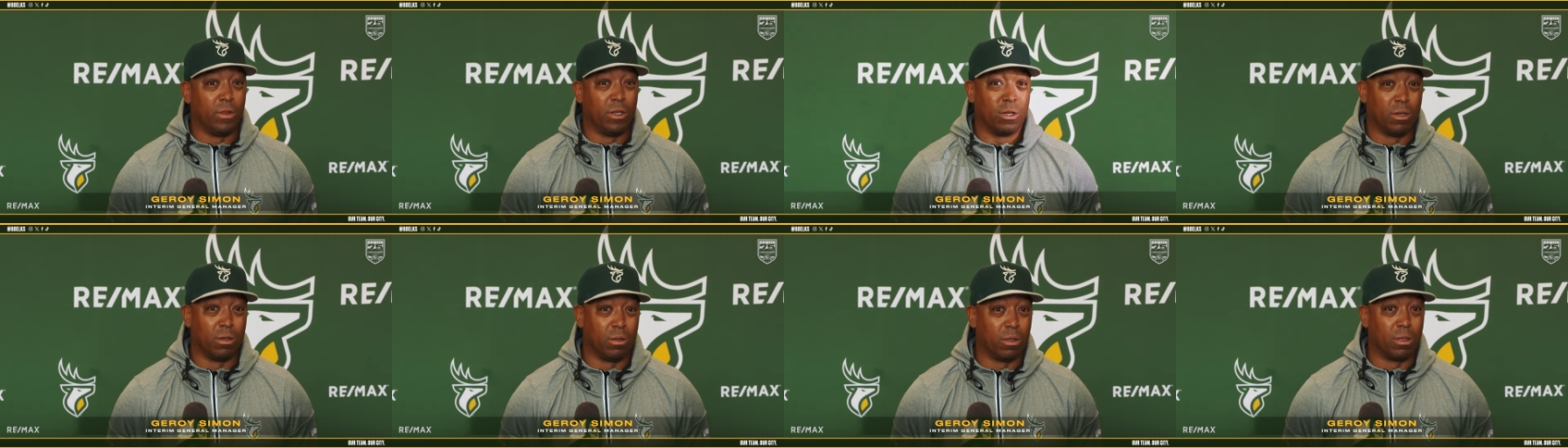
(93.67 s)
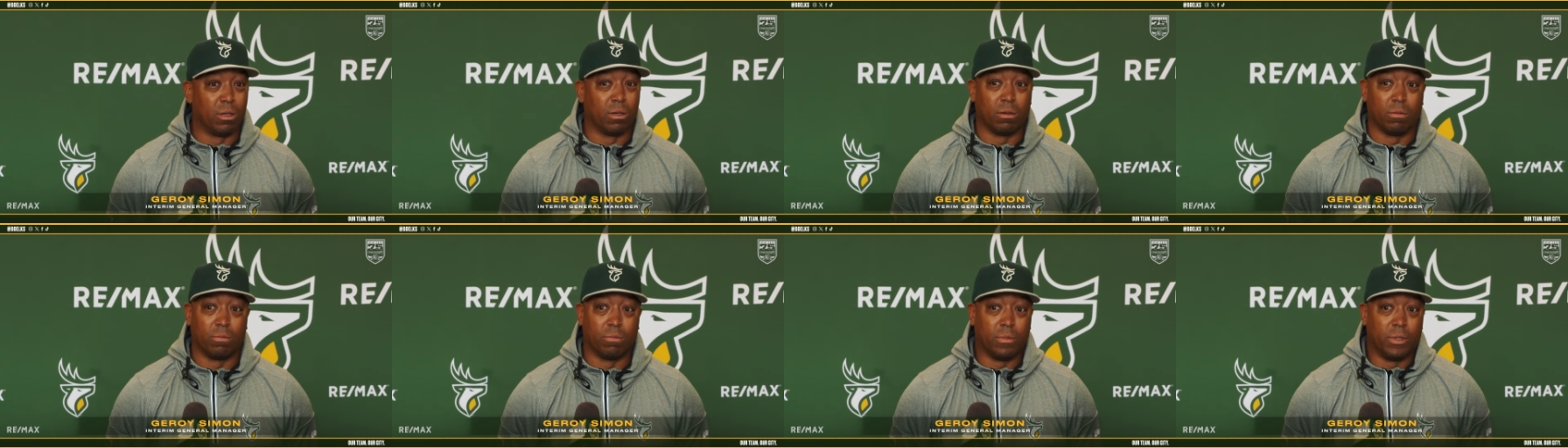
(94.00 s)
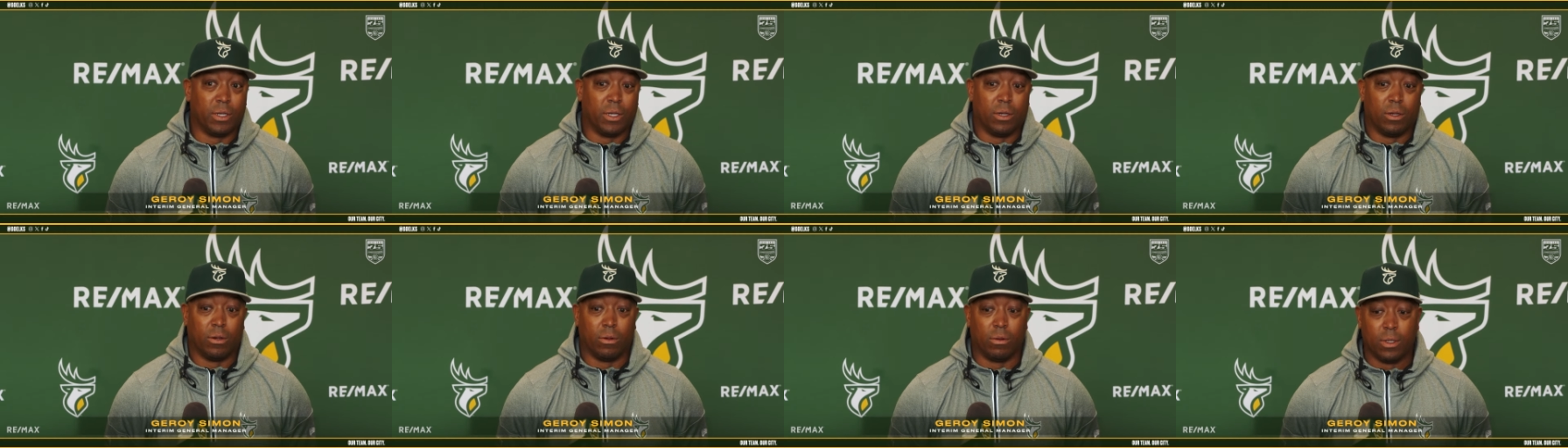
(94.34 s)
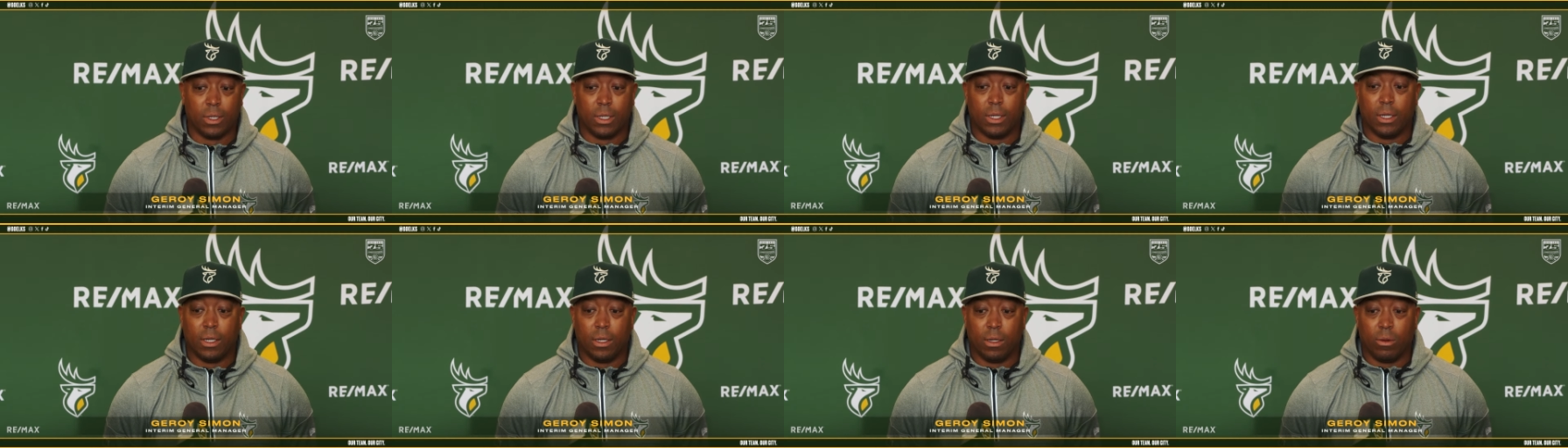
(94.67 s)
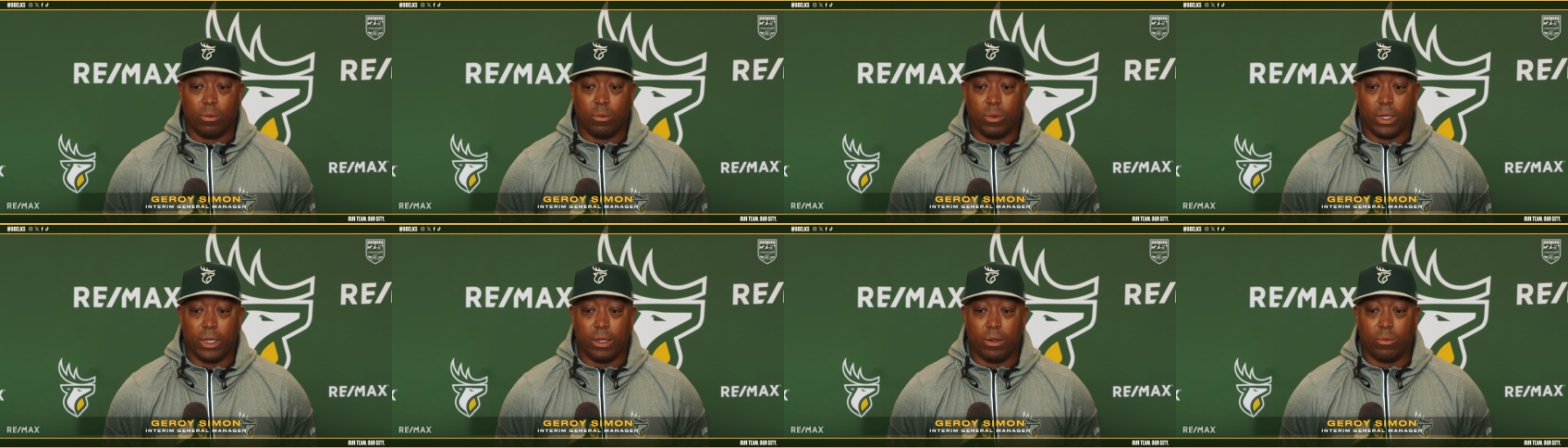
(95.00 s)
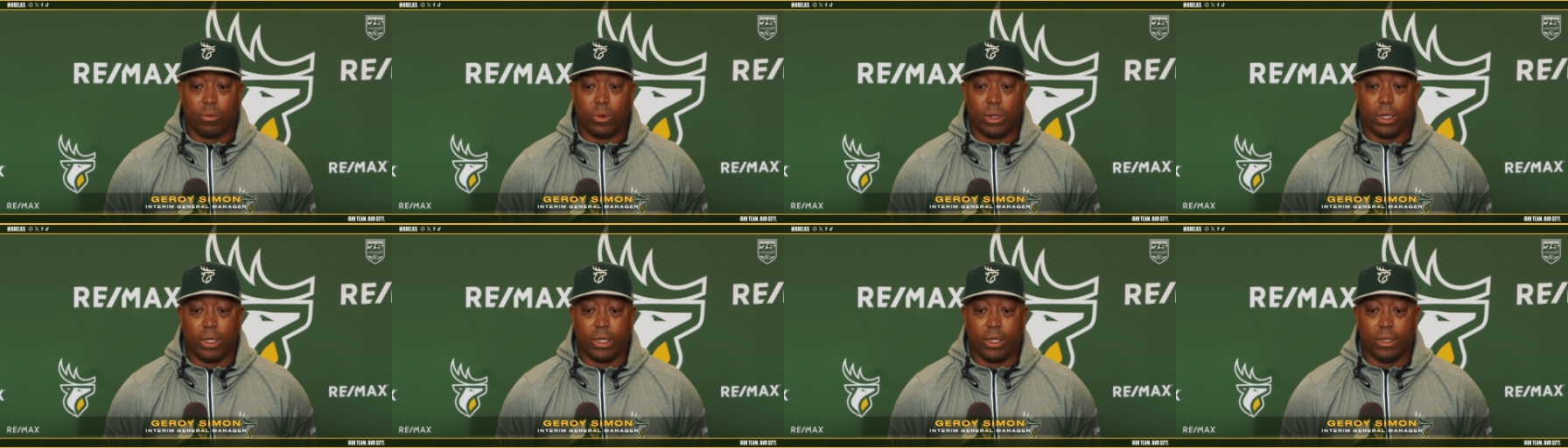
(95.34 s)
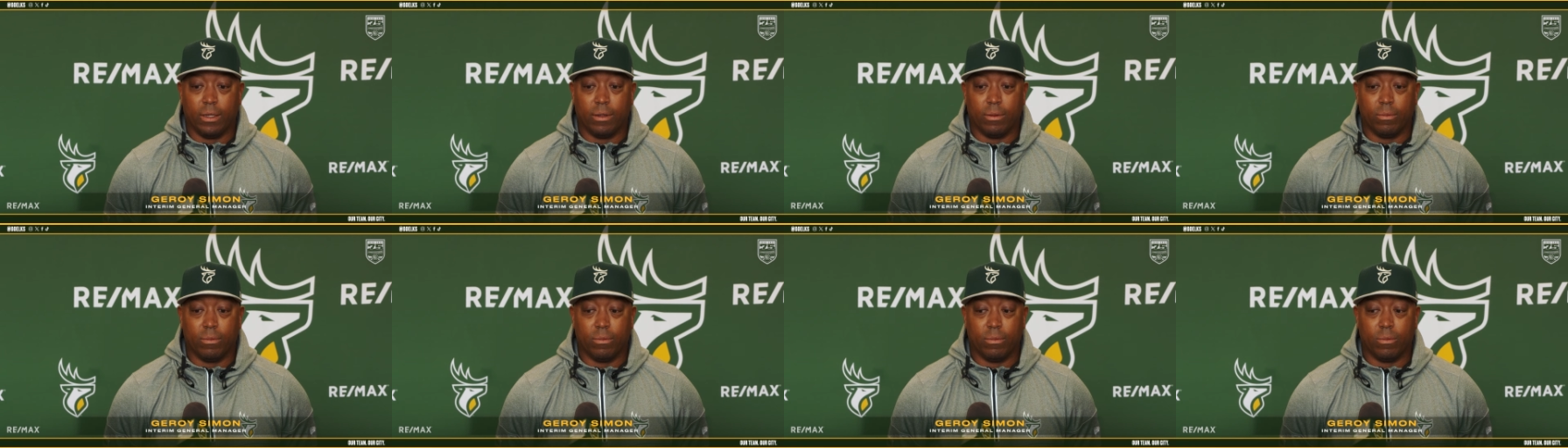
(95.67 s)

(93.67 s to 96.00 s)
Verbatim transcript: They're we